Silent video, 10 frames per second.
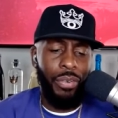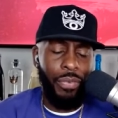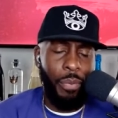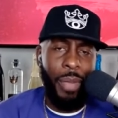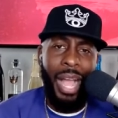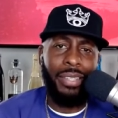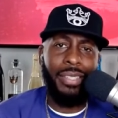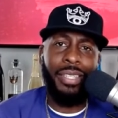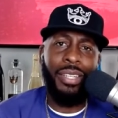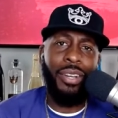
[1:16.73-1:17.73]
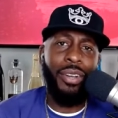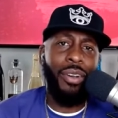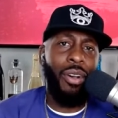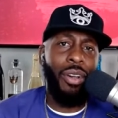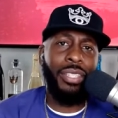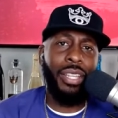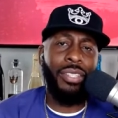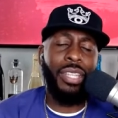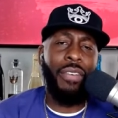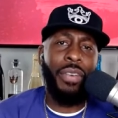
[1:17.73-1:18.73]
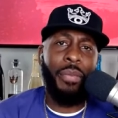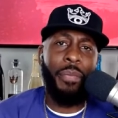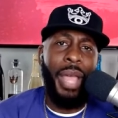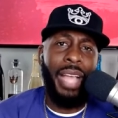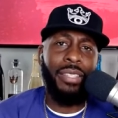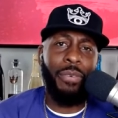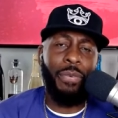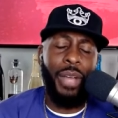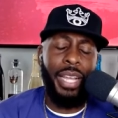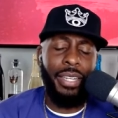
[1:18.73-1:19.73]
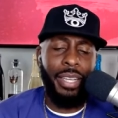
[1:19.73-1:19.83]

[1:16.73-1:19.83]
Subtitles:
for boxing, all this other stuff. Massive fight.